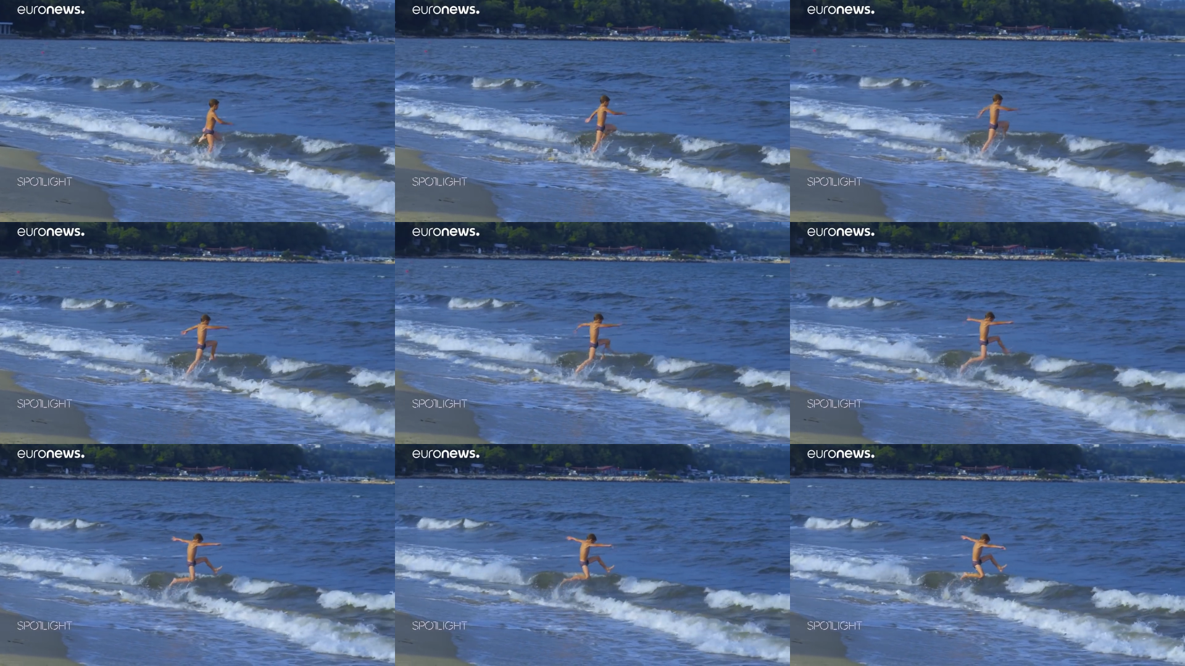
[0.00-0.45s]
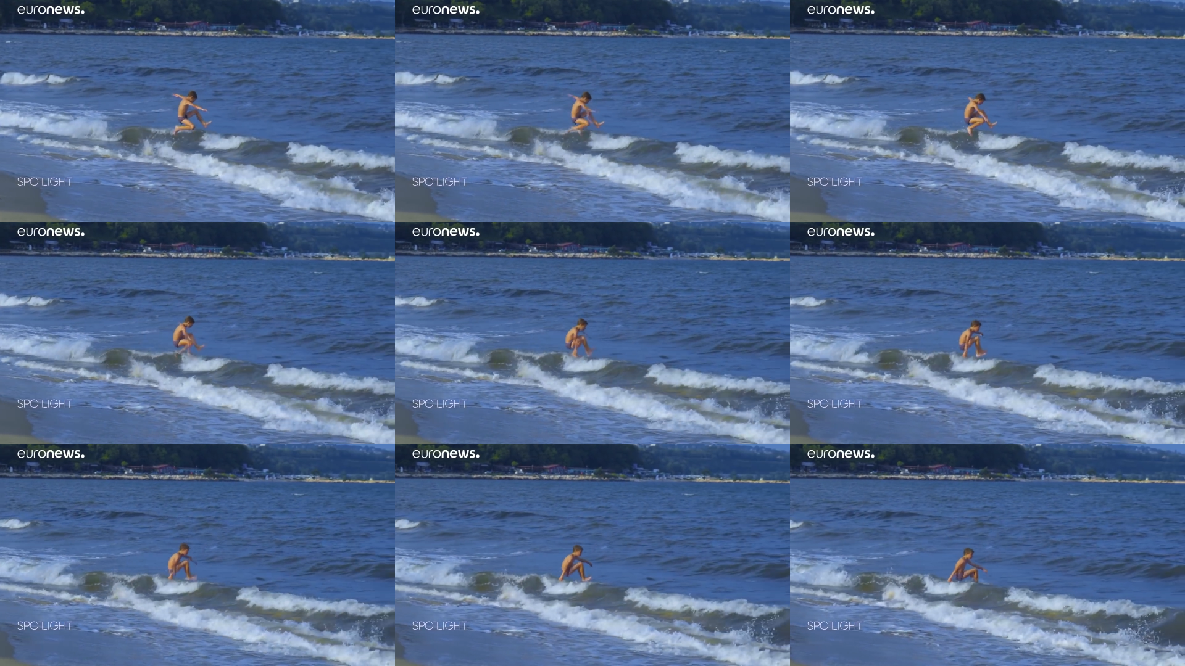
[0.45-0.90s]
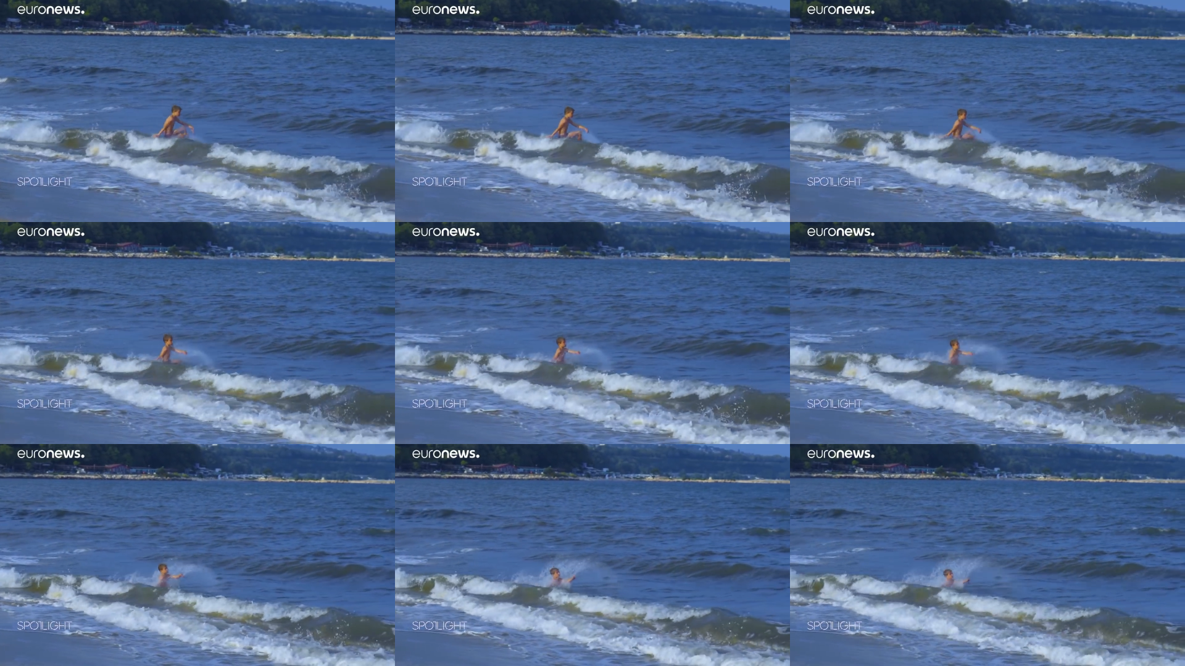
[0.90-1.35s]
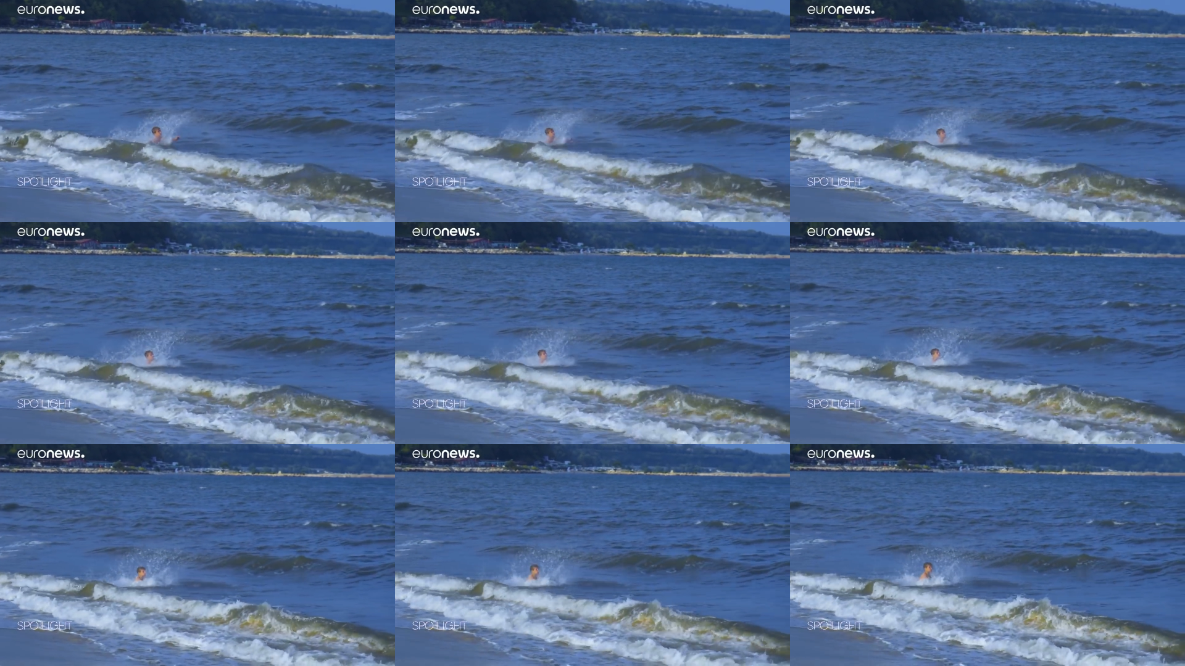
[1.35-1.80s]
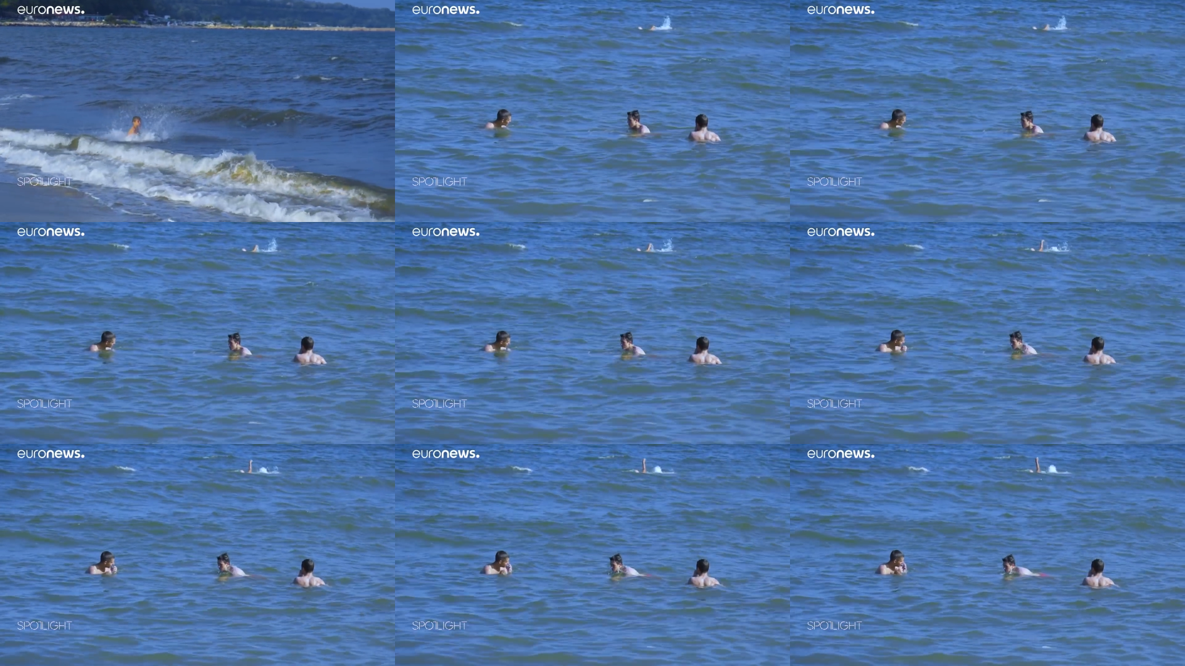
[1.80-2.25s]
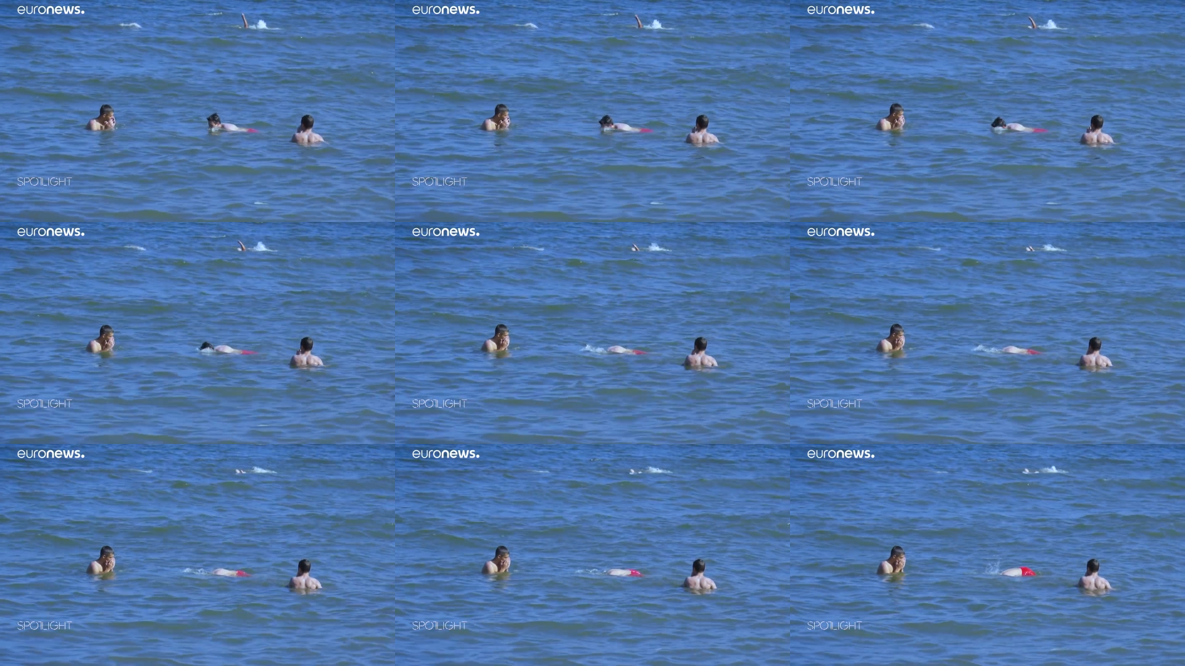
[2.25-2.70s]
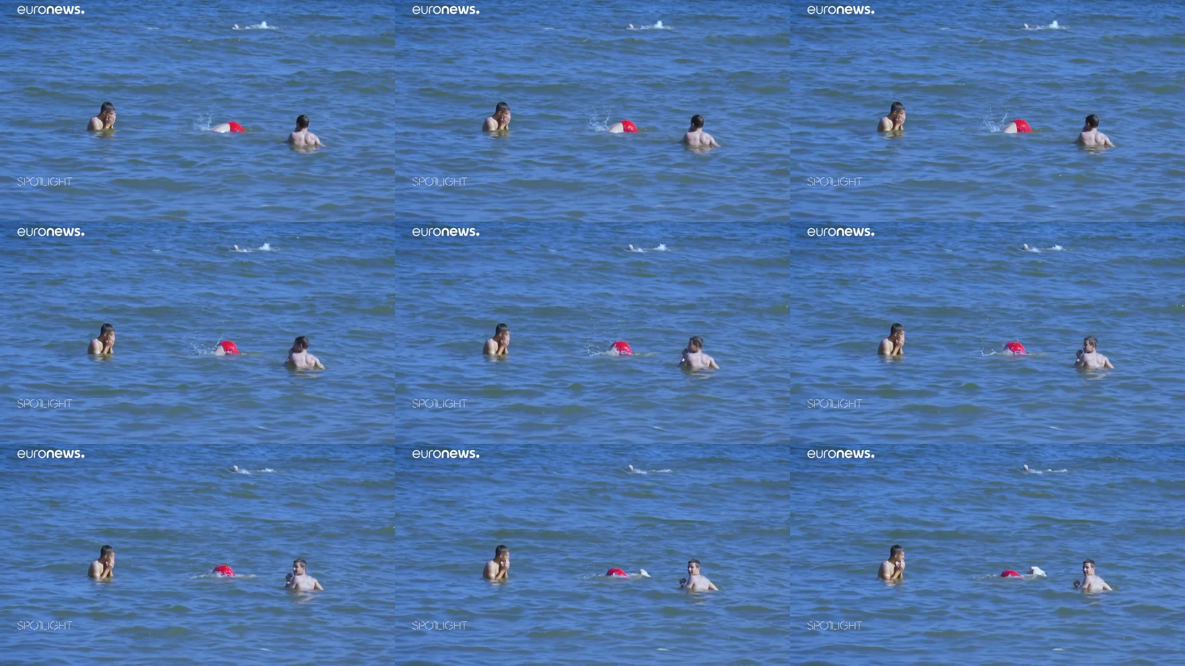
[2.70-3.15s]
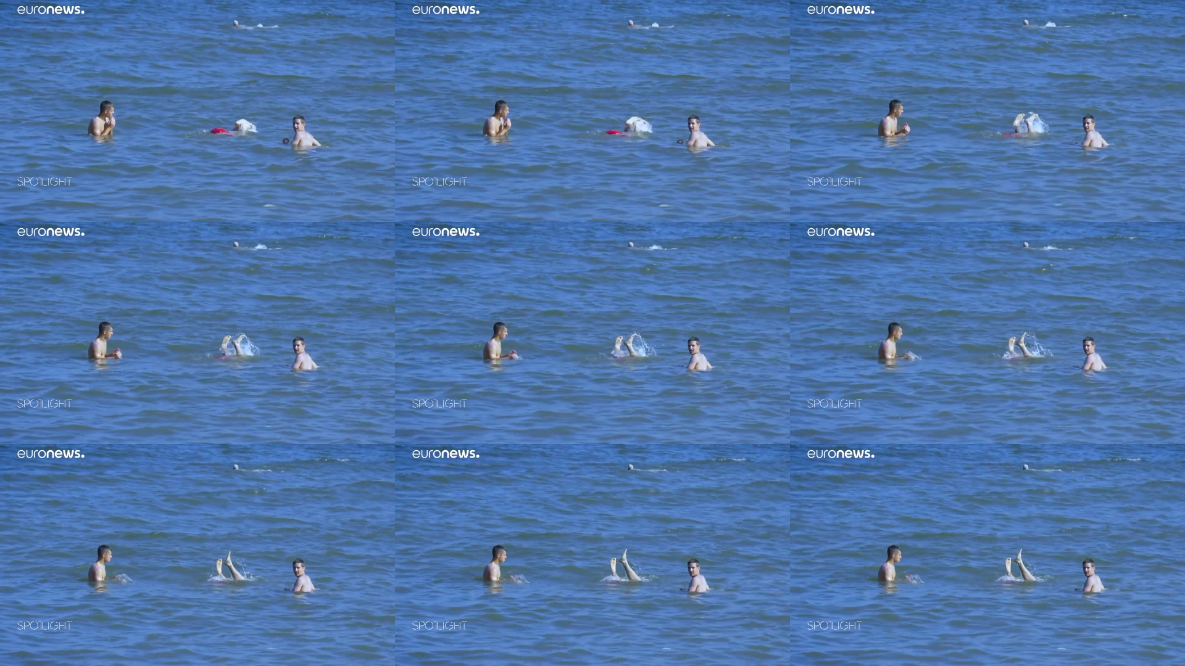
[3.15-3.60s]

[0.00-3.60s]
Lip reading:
No face is visible, so there are no lips to read.